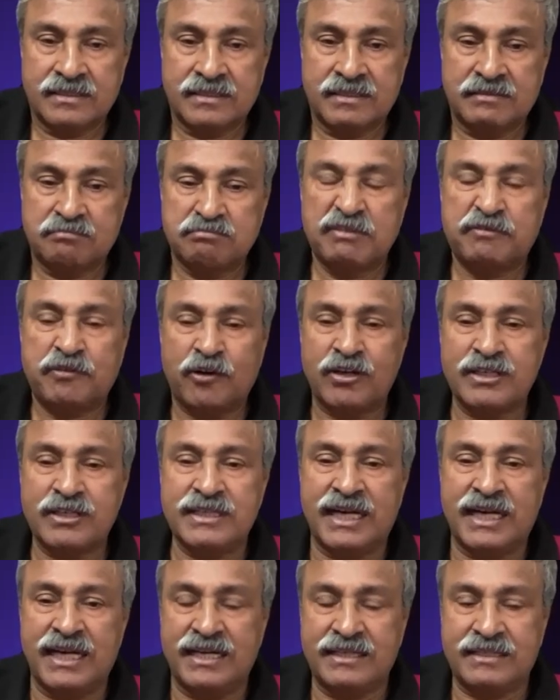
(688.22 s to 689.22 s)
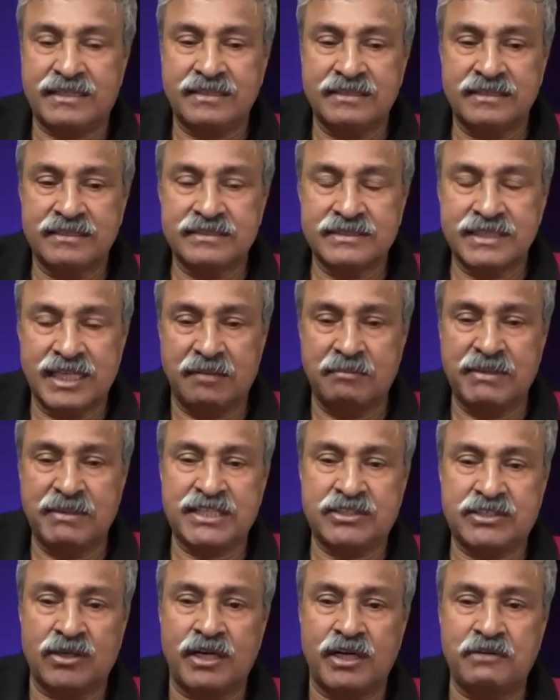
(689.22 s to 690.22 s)
Before that, there will be a
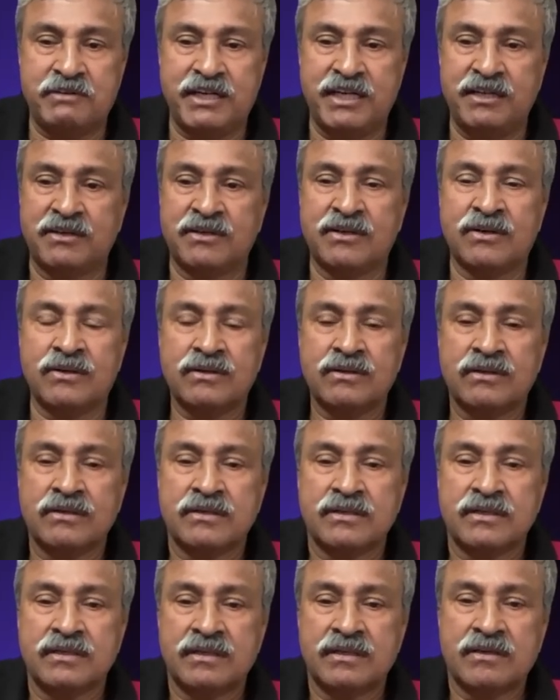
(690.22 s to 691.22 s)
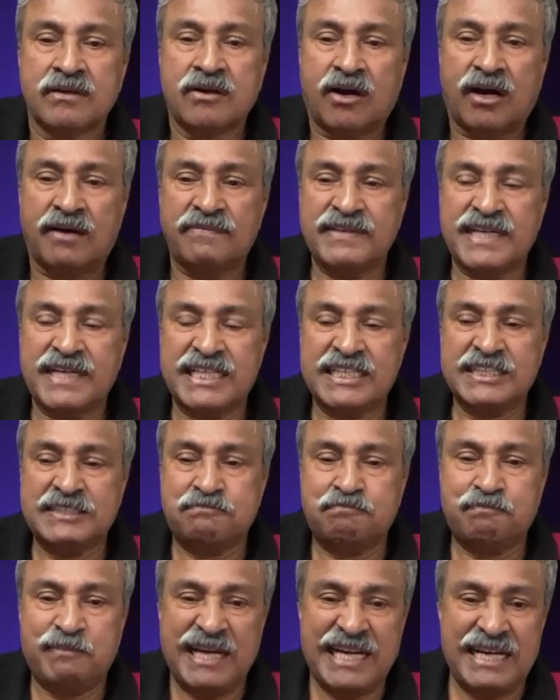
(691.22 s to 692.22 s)
short video of an
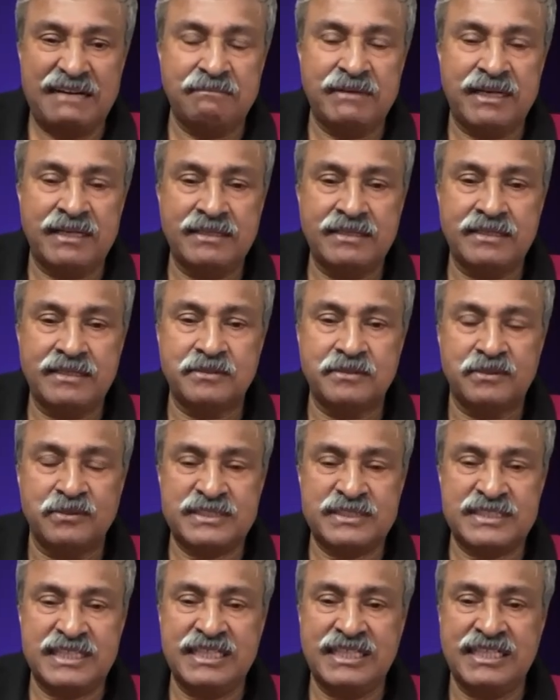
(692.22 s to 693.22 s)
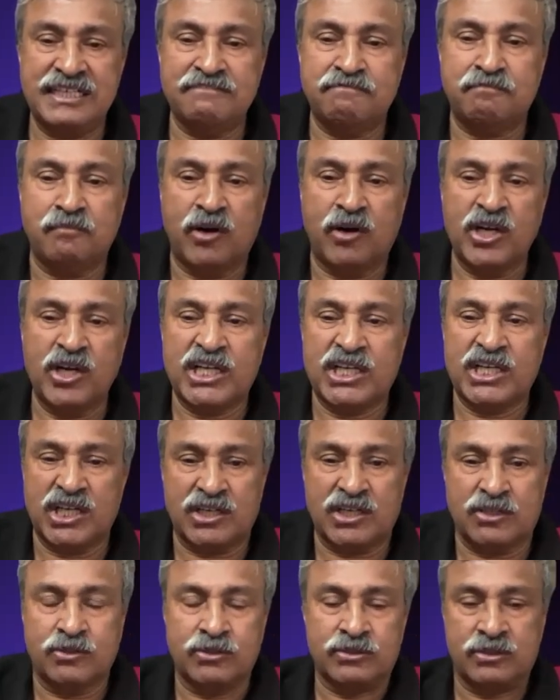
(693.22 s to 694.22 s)
experiment to see if molecular
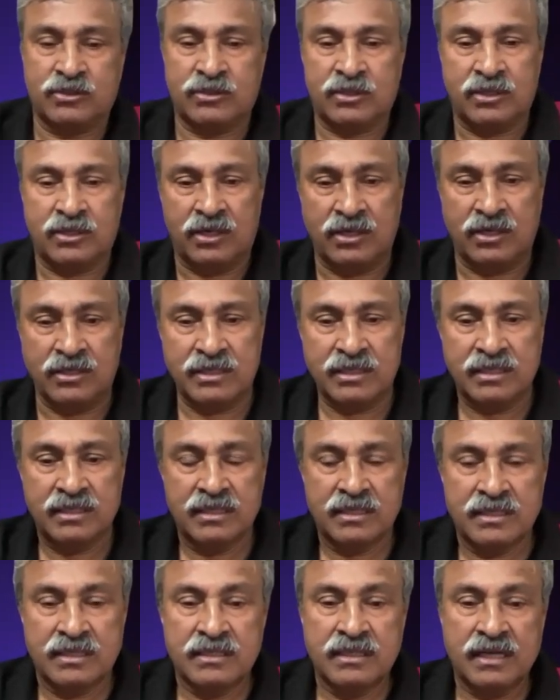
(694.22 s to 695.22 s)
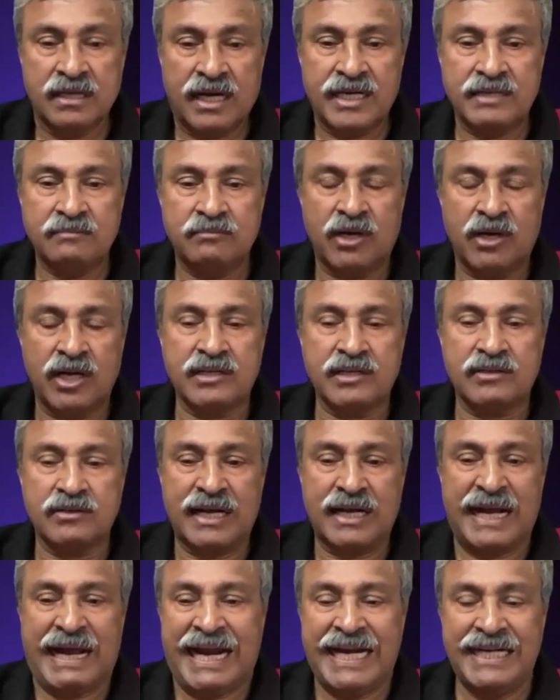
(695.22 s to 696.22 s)
ozone and molecular
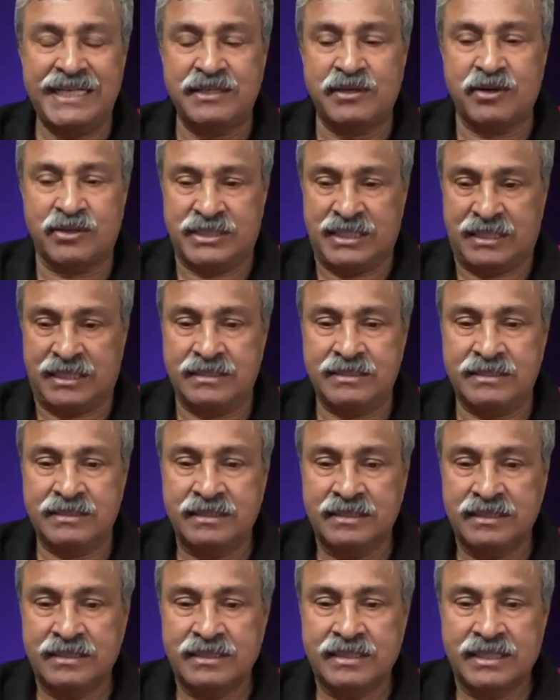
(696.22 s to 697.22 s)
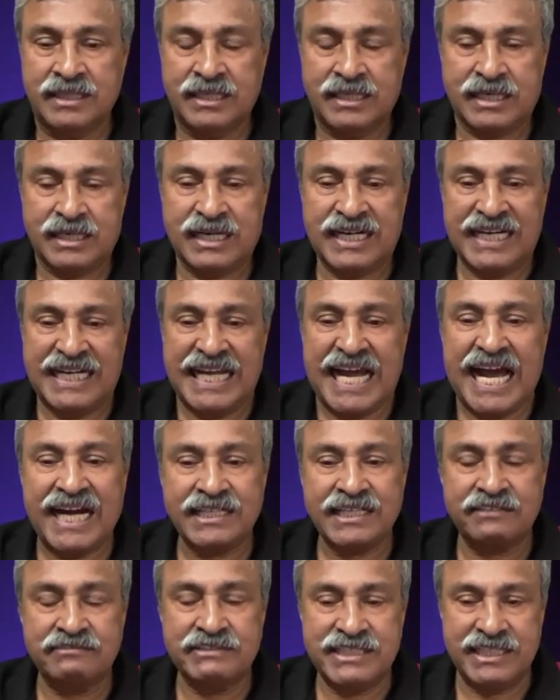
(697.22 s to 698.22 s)
hydrogen
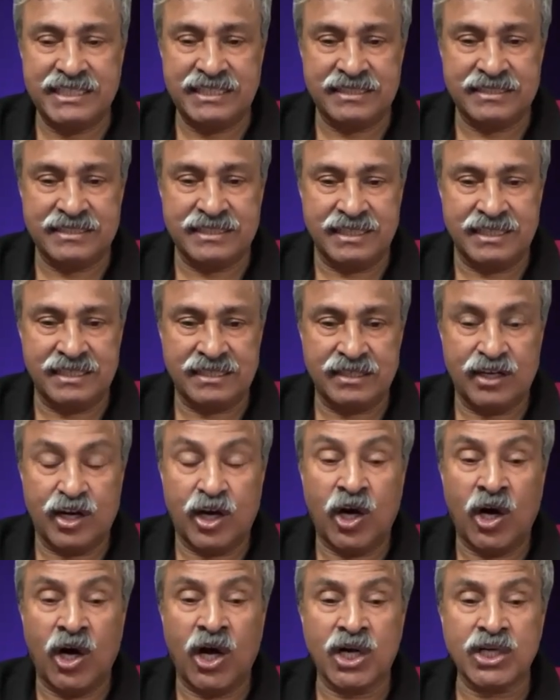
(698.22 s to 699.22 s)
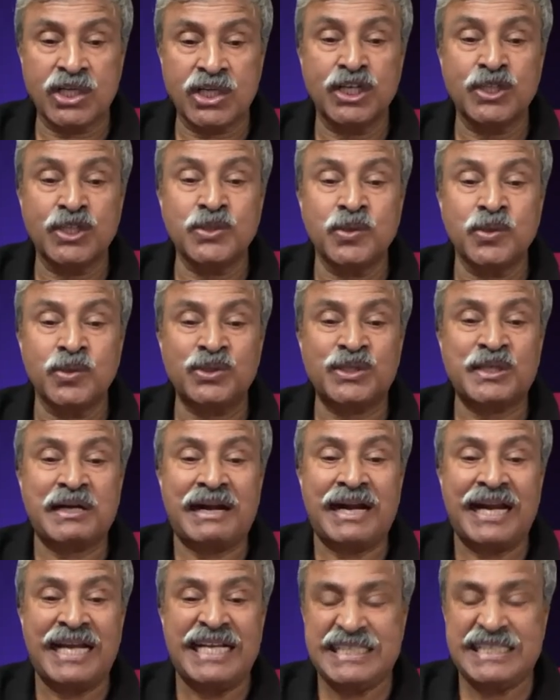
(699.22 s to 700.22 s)
react with each other or
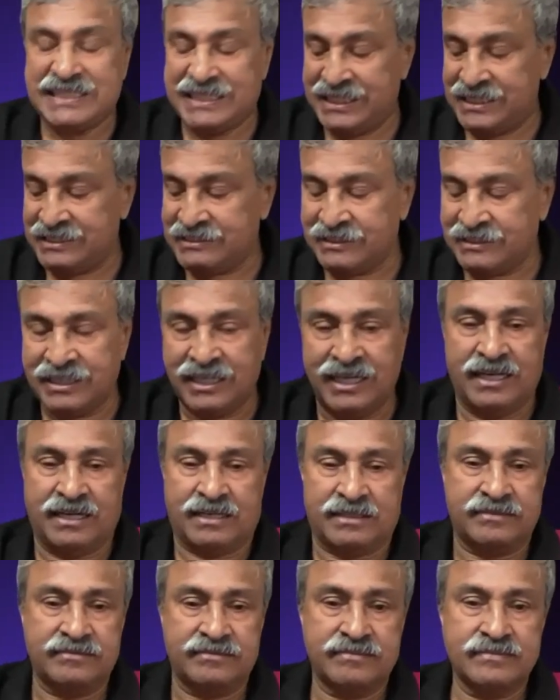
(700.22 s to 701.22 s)
neutralize each other.